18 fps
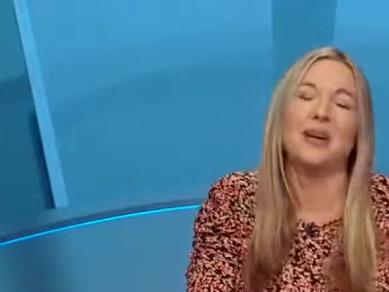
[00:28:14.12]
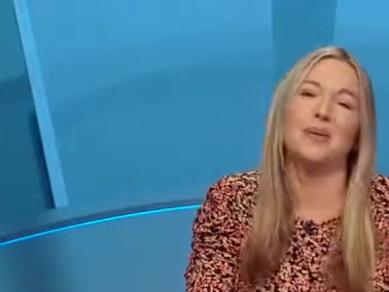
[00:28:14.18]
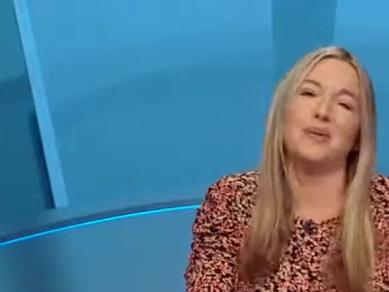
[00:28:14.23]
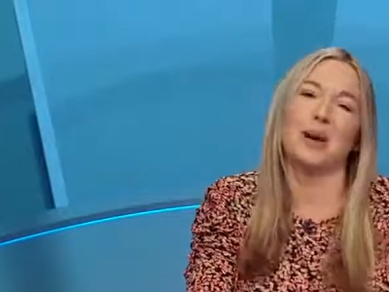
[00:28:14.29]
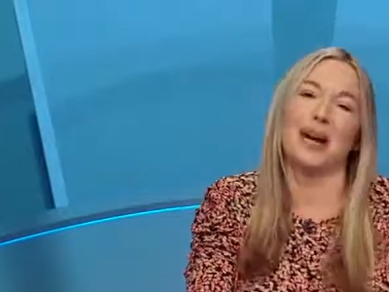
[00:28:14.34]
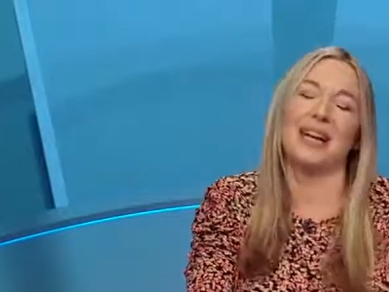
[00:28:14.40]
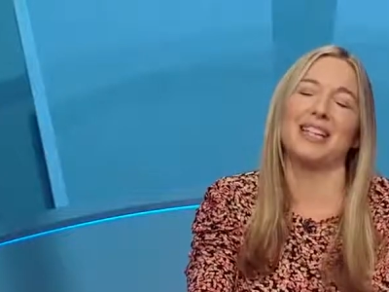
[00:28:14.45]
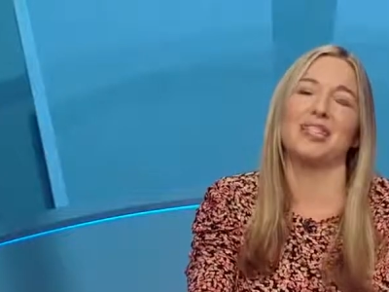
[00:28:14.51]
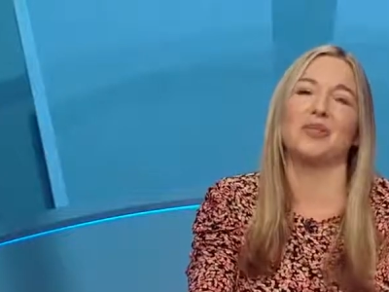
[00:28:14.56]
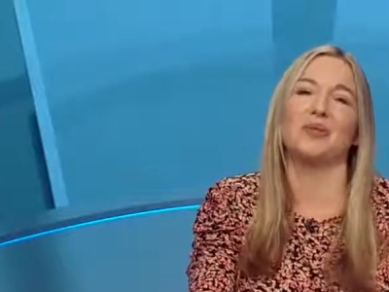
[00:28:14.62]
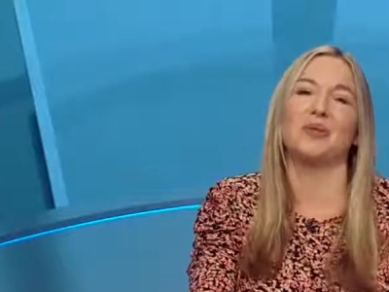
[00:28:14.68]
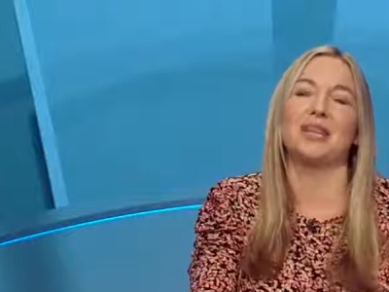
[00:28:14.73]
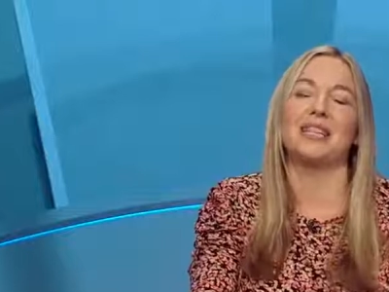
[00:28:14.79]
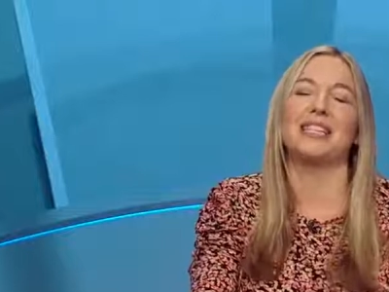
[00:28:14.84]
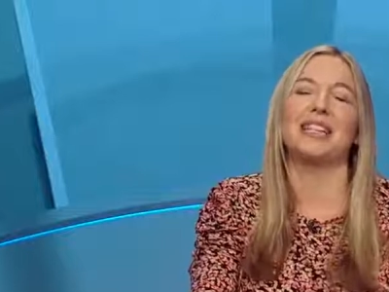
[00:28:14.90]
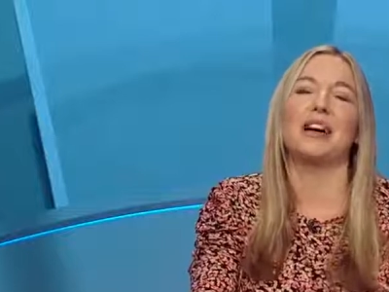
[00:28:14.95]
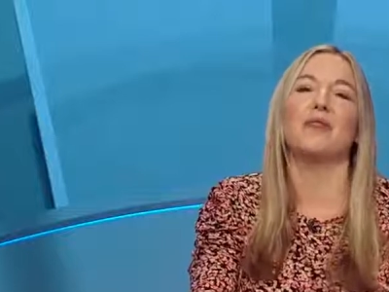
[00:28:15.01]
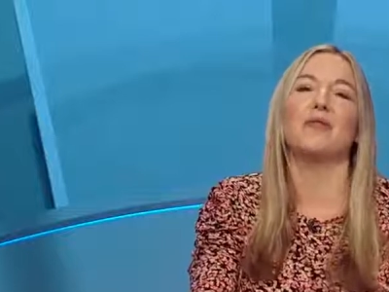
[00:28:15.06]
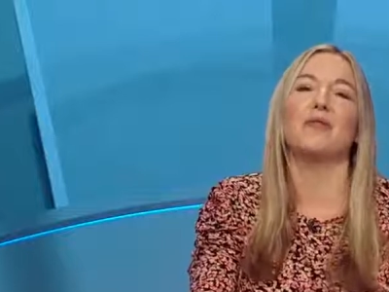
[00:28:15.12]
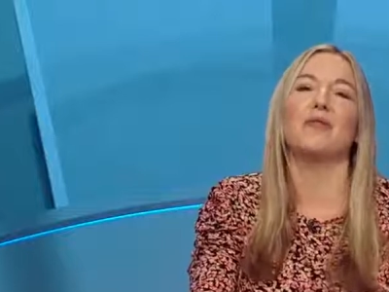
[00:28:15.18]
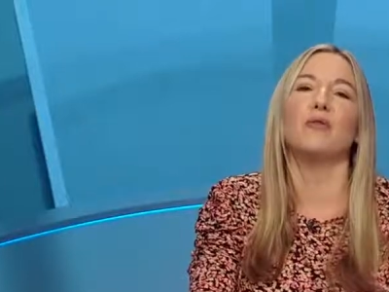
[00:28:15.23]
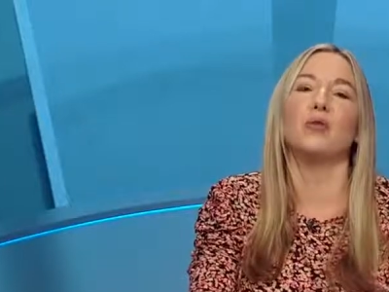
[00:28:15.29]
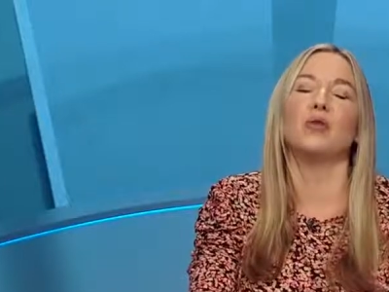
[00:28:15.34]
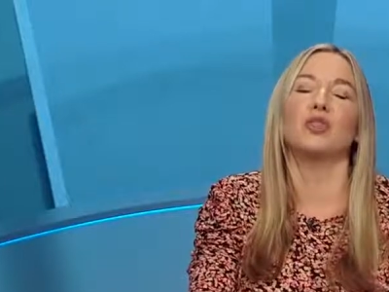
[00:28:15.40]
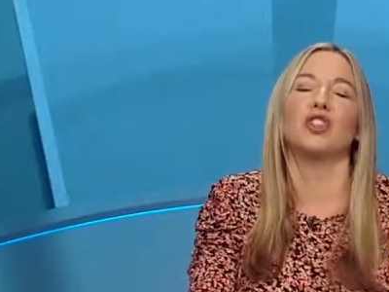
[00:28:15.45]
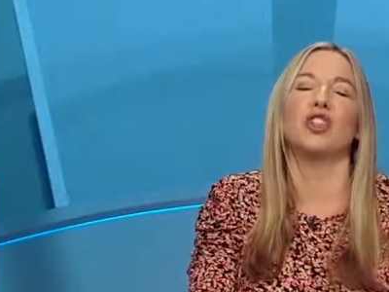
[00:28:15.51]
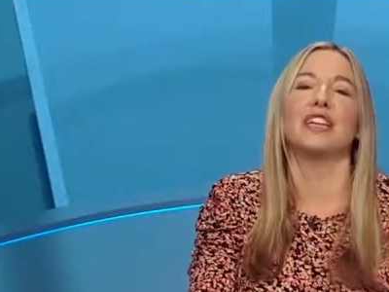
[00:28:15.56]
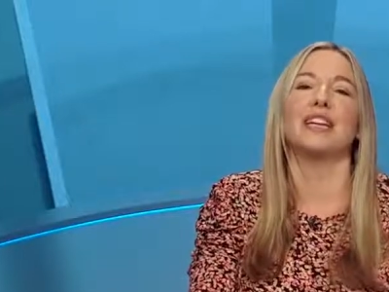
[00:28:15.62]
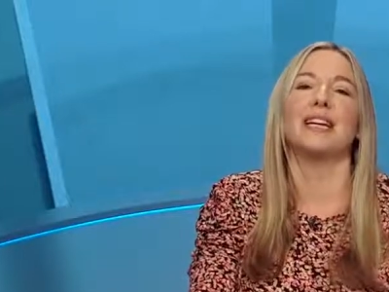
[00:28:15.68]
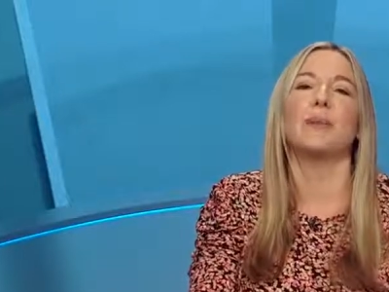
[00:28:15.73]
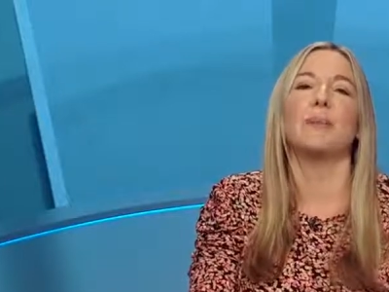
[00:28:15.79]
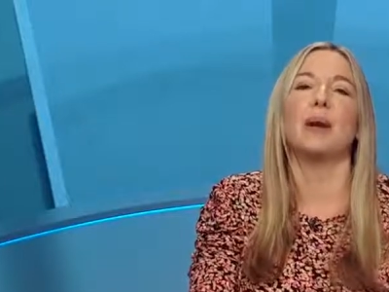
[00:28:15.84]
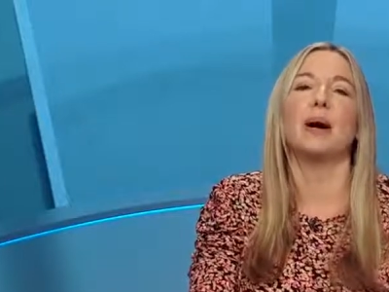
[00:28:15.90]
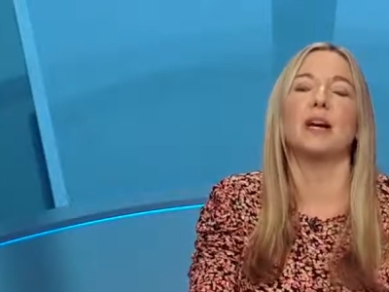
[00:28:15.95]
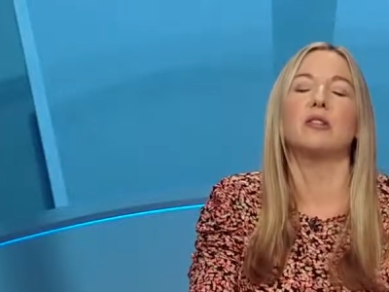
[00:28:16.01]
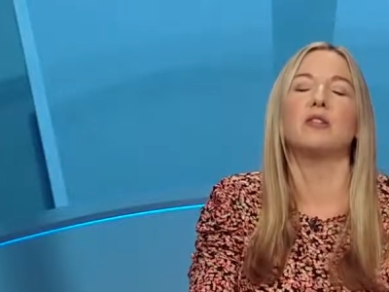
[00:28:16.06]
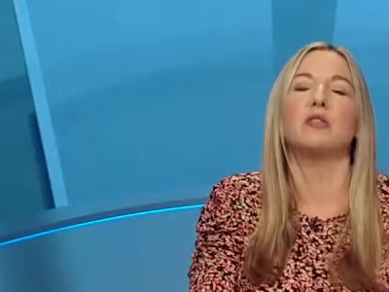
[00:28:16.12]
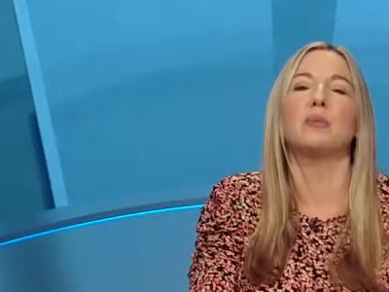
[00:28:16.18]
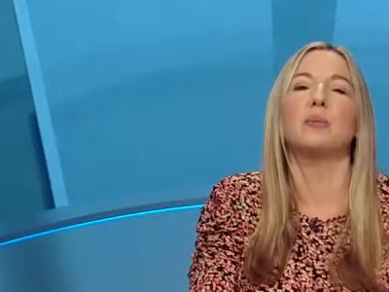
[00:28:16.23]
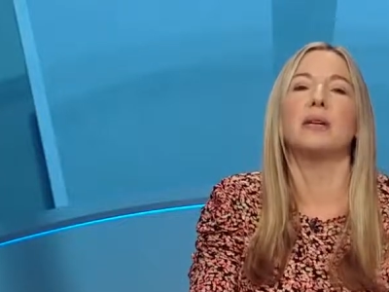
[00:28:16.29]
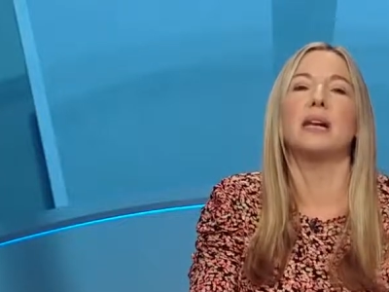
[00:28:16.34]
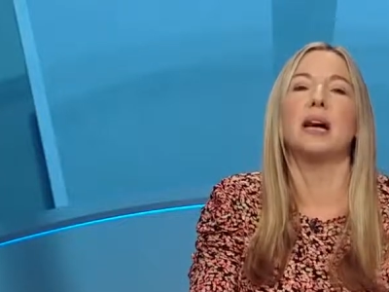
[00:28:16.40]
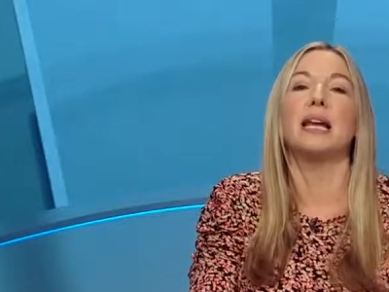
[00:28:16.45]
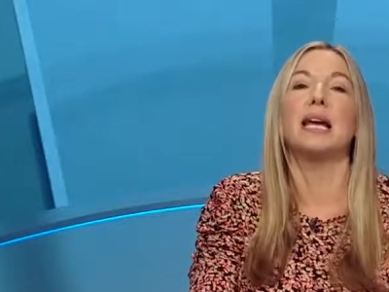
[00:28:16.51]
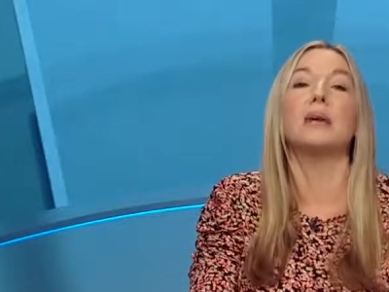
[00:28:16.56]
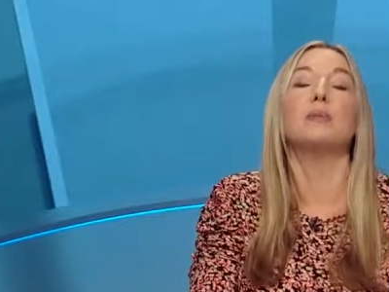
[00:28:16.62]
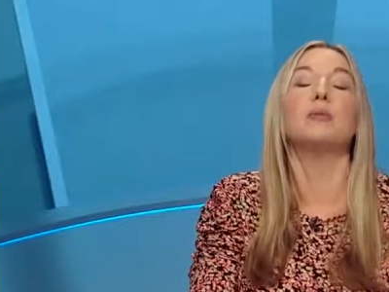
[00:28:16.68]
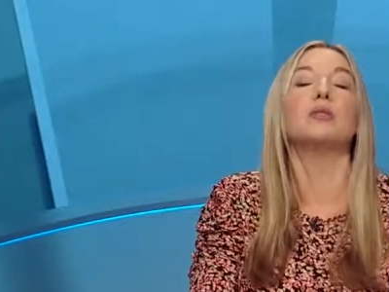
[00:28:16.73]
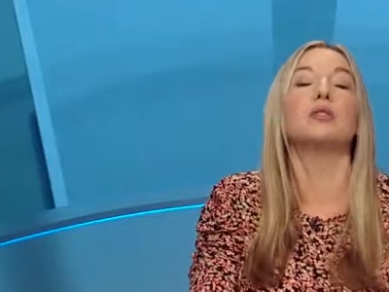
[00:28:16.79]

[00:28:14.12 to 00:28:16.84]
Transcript: Bad news is, unfortunately, Michael's been unable